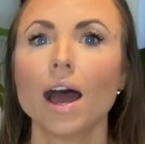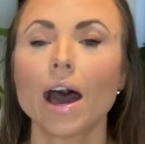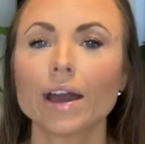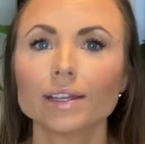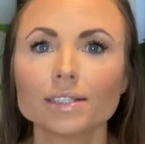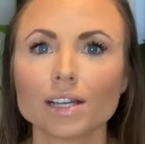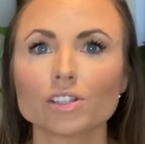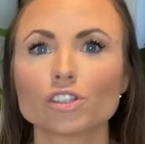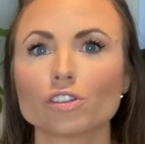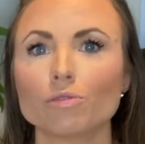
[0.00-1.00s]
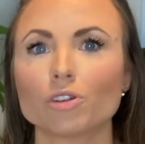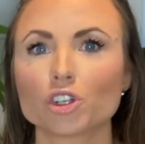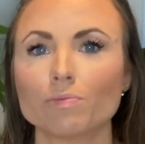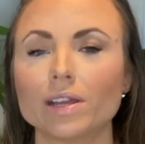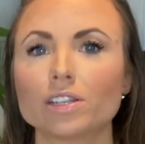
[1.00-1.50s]
I had done so
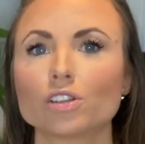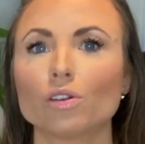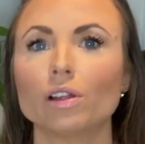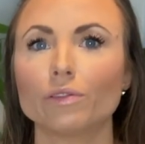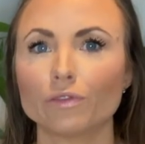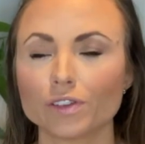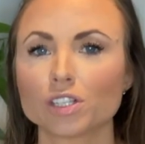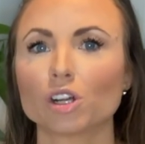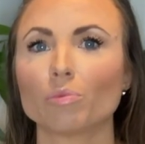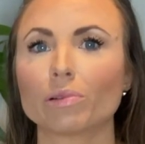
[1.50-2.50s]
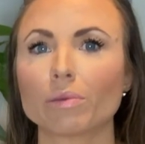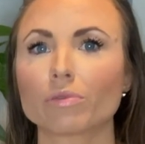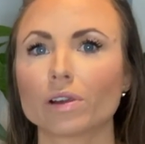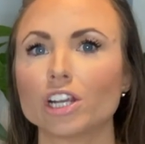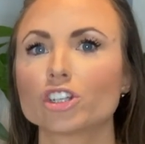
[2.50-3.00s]
much mental and physical
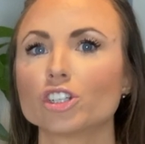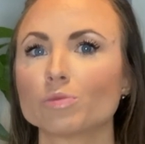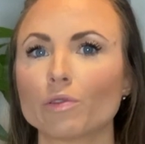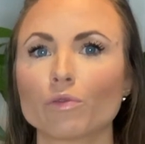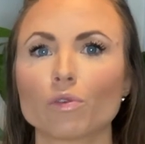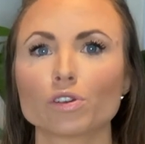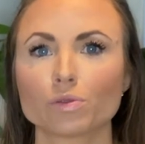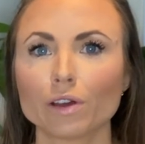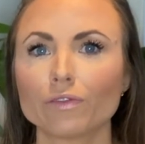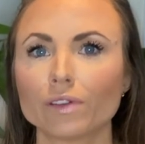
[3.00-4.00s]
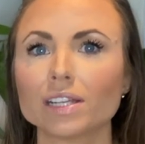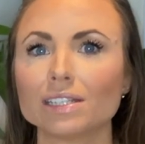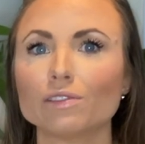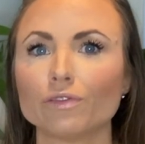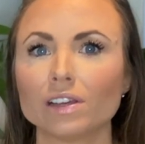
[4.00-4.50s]
preparations before, so I
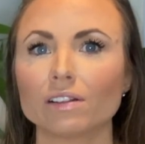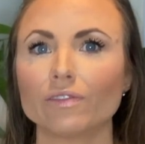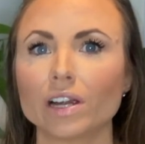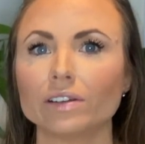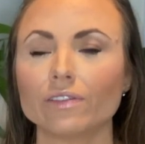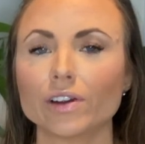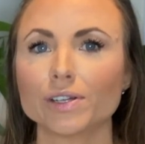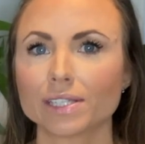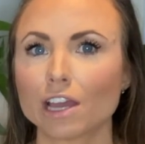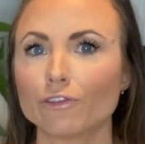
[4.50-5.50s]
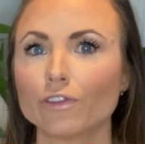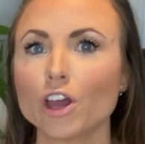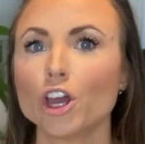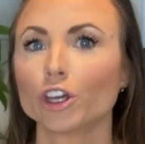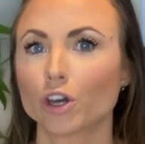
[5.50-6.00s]
did feel very safe
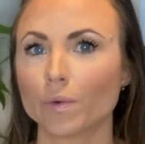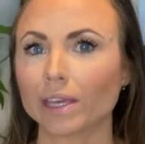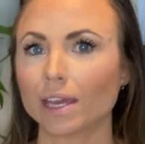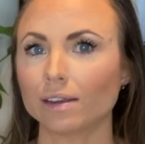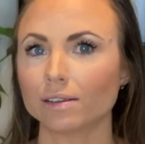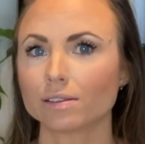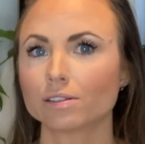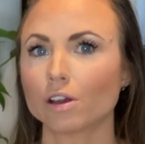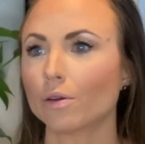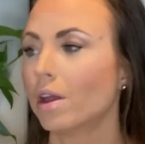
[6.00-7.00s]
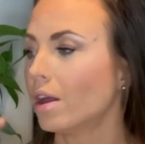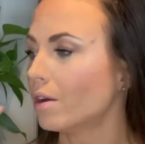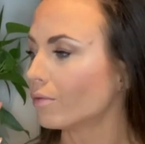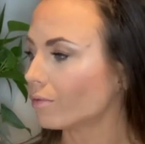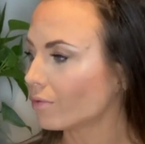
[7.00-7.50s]
going in. So
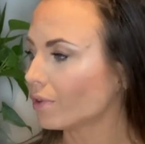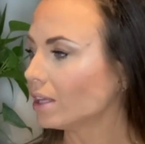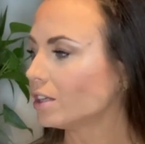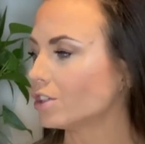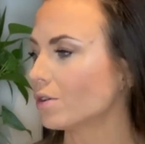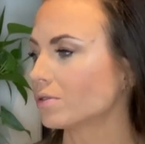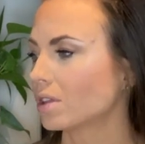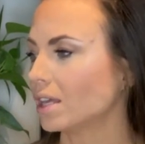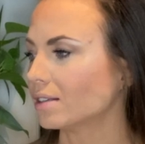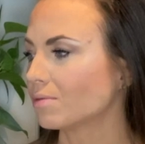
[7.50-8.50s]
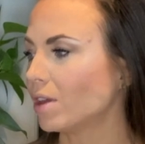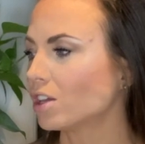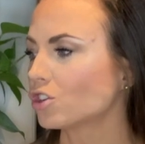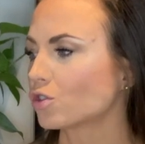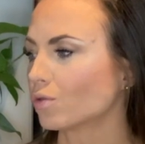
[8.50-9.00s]
really, those things,
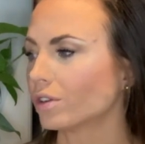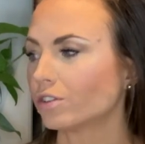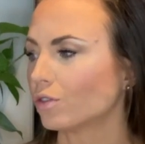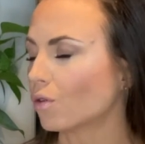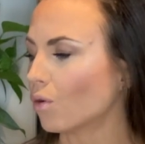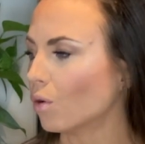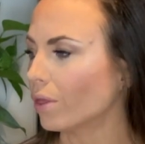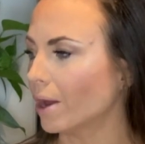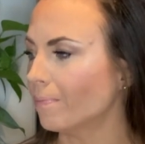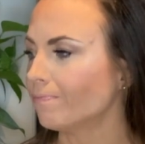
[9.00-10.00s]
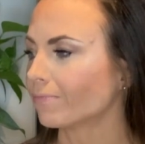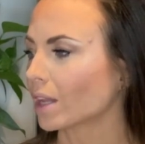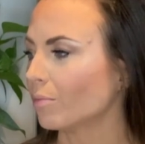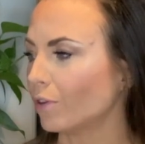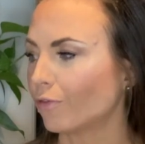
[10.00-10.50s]
making sure that you call them
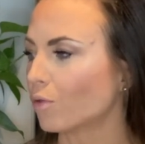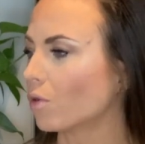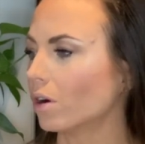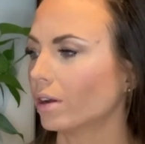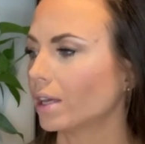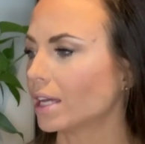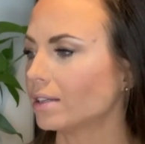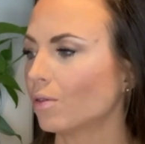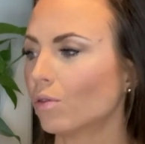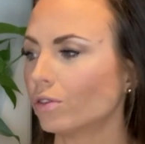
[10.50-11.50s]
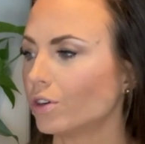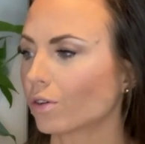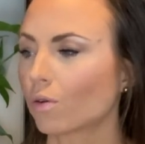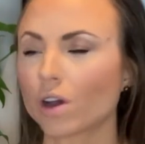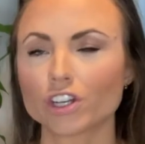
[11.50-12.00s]
before, getting all your
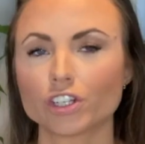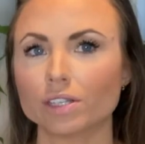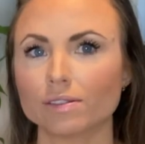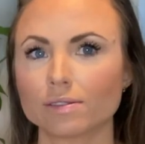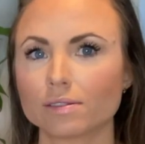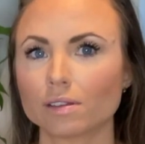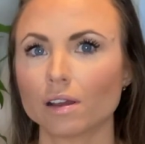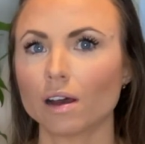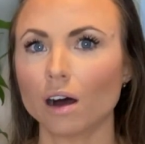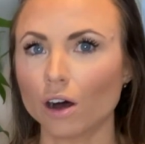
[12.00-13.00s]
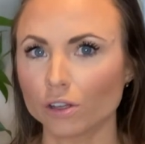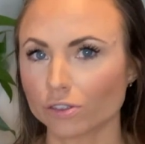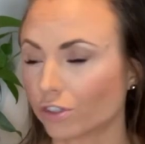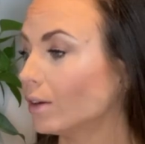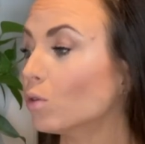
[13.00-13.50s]
questions
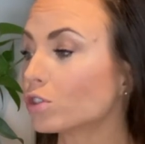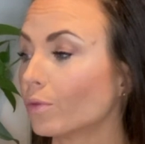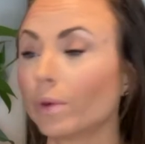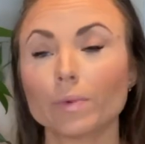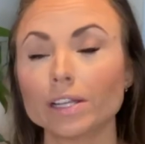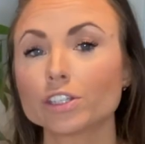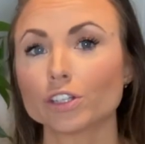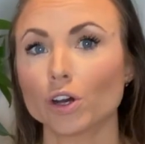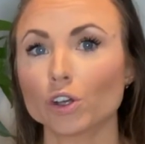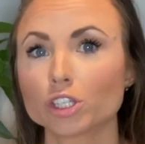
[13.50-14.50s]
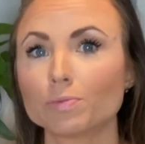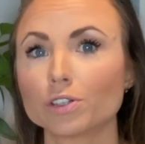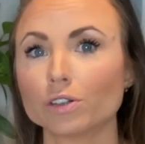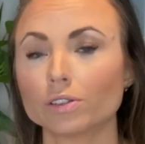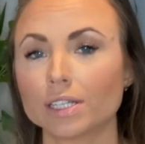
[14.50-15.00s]
answered. And also, we went to the
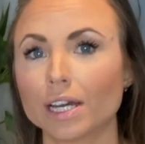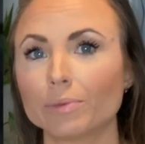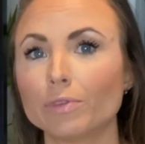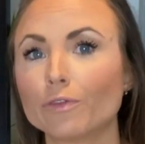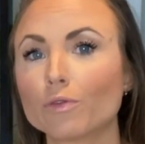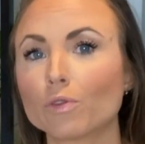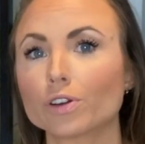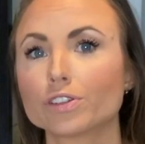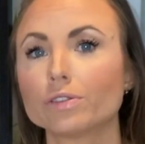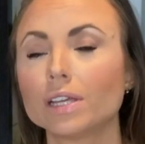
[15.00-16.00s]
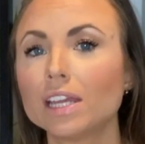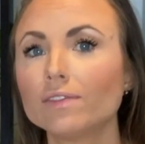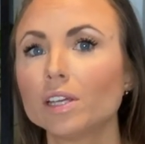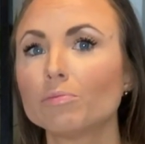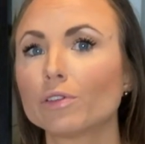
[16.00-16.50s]
hospital the night before. So the
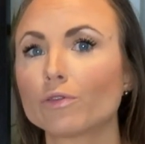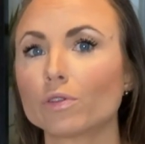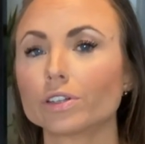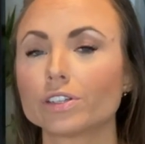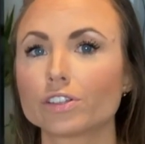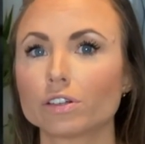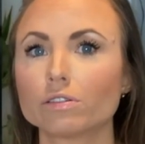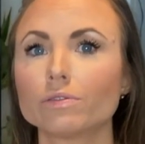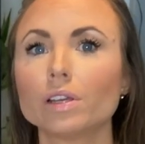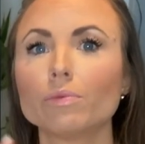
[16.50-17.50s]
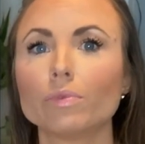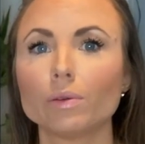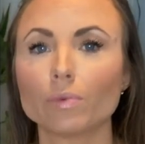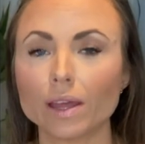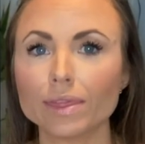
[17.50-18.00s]
evening before the surgery, we
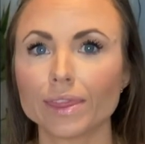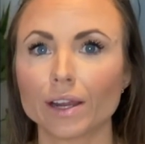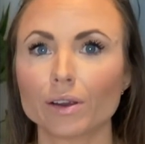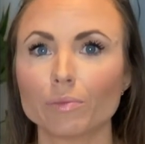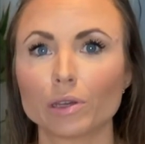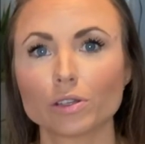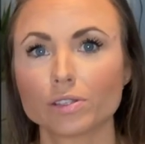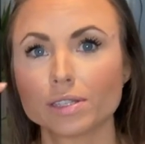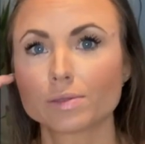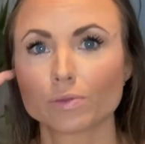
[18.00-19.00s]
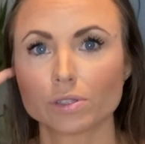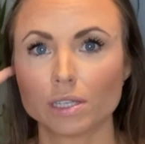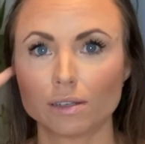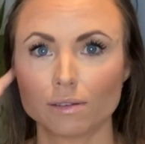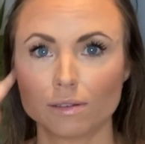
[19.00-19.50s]
went there because this was
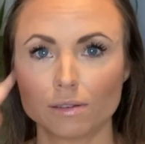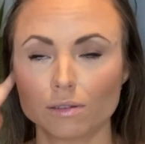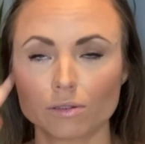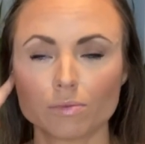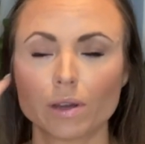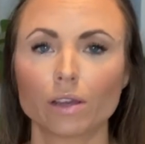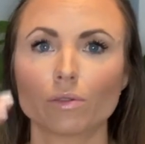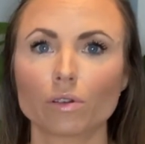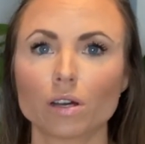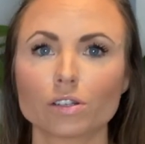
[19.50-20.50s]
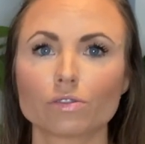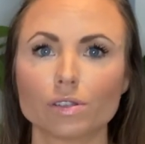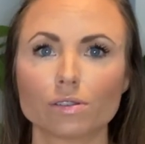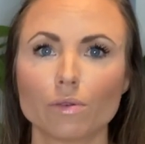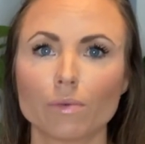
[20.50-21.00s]
in not my own country.
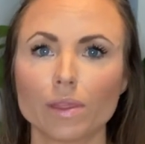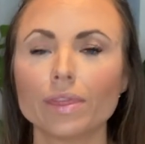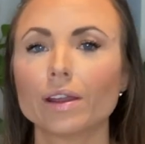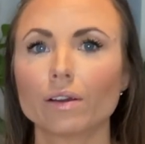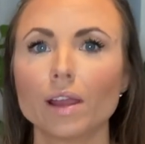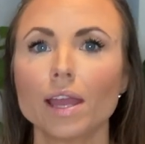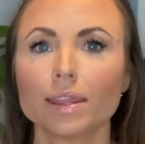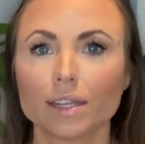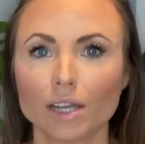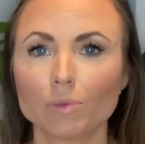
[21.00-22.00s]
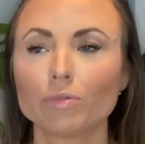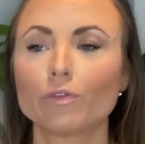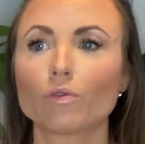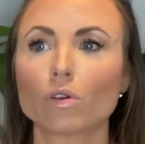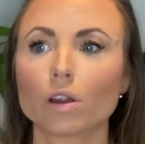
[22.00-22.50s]
So we went there the night
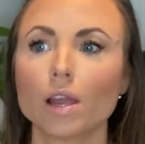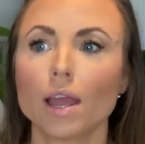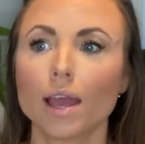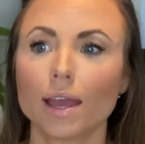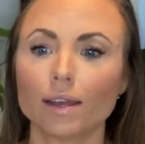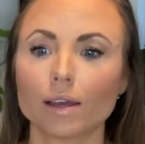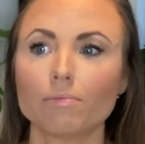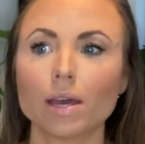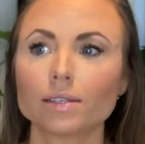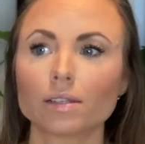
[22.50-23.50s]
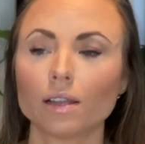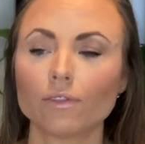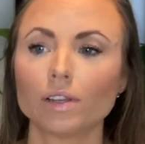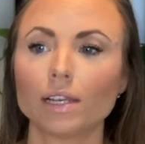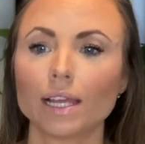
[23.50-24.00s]
before, and I met a
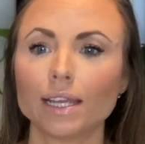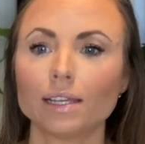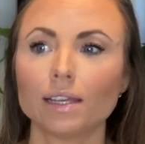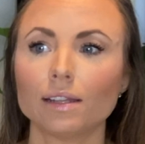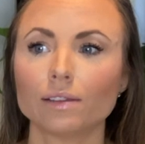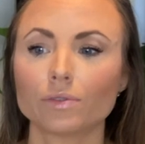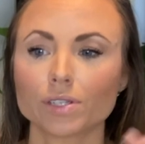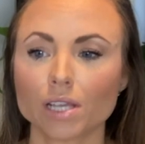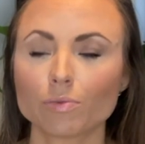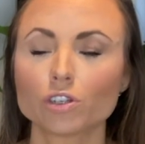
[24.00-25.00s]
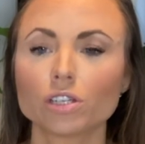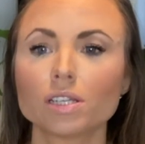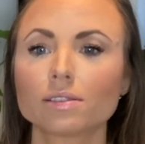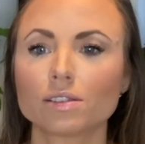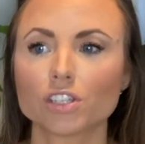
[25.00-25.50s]
lovely lady in the
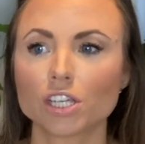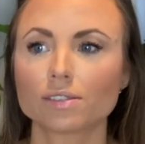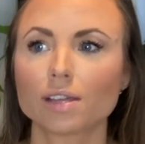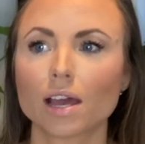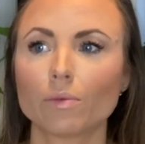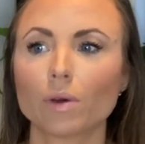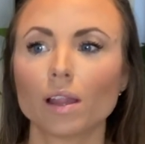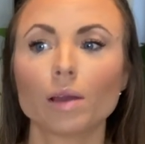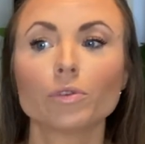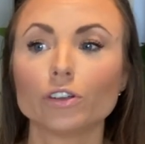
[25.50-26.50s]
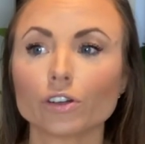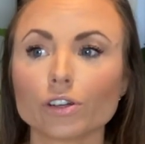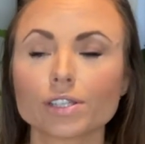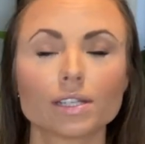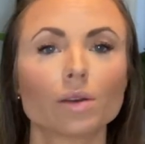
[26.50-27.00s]
receptionist, and she said, well, I'm a
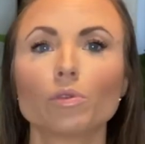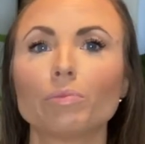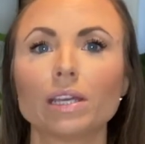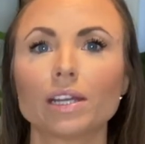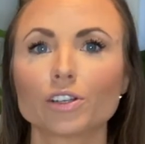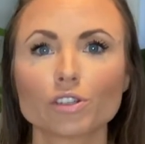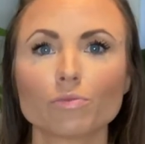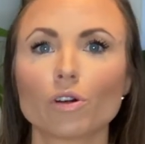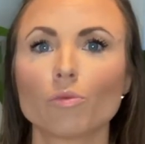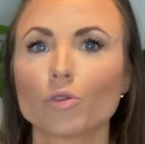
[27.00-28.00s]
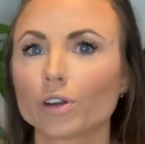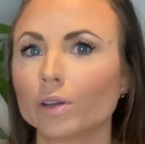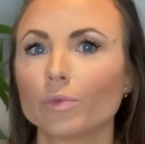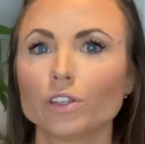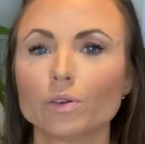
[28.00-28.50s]
nurse and I will be here tomorrow
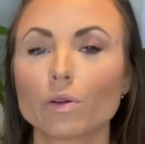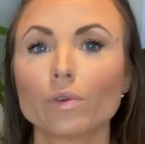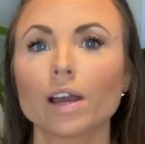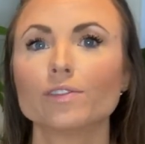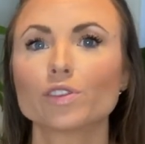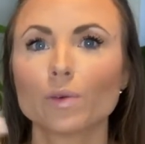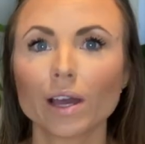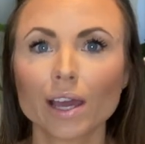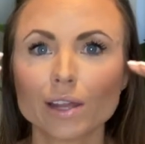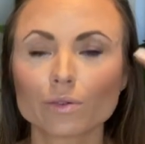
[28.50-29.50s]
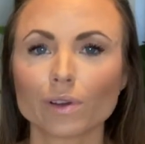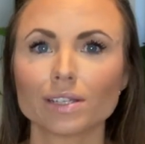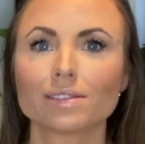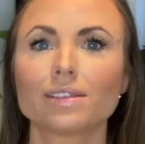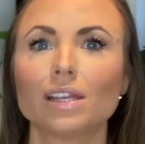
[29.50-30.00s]
morning when you arrive. So I had already
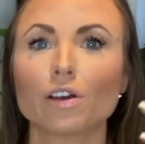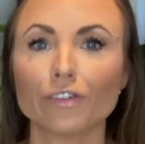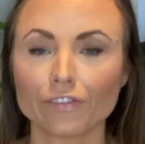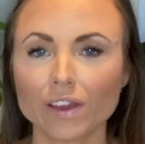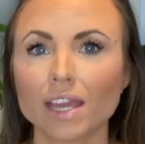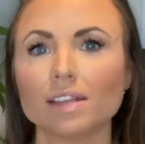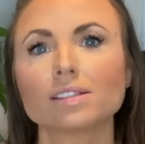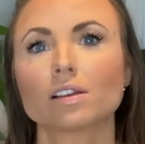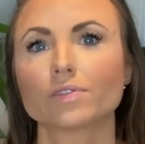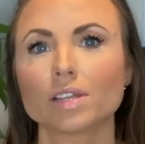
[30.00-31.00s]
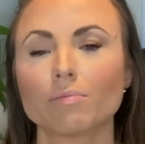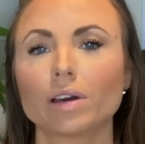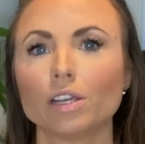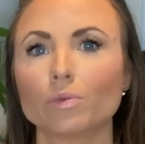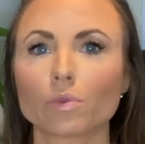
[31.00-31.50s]
seen a face of
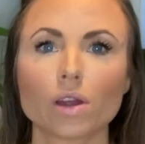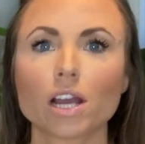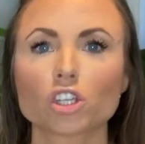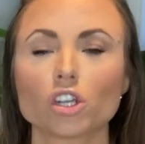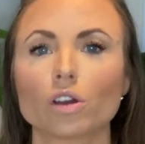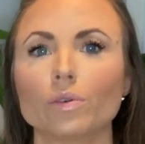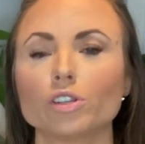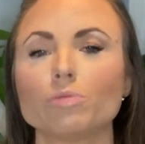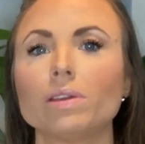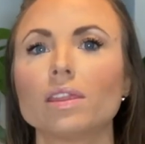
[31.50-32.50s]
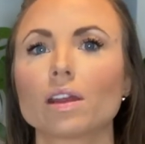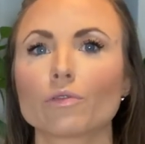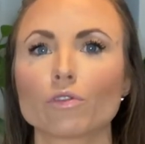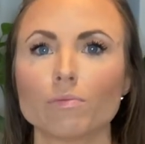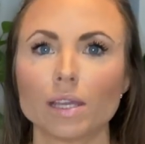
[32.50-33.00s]
somebody who were actually going to be there
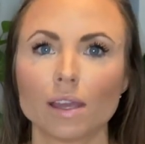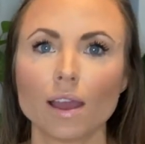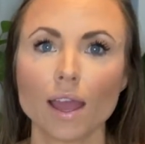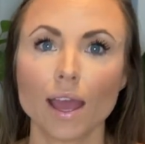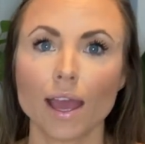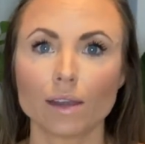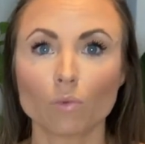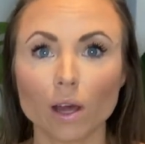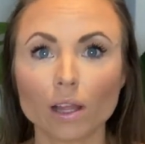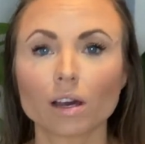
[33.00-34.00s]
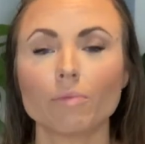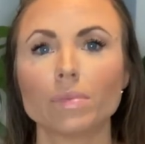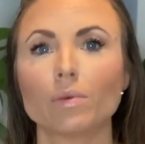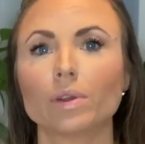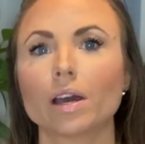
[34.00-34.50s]
for me and welcome
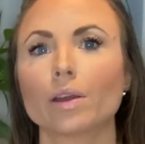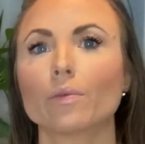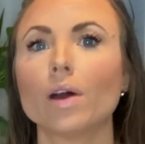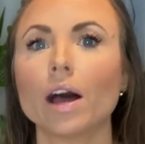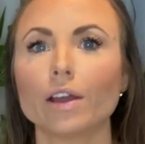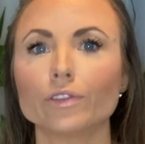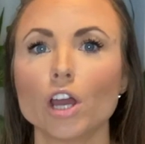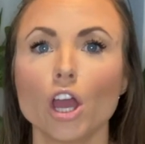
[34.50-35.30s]
me when I arrived.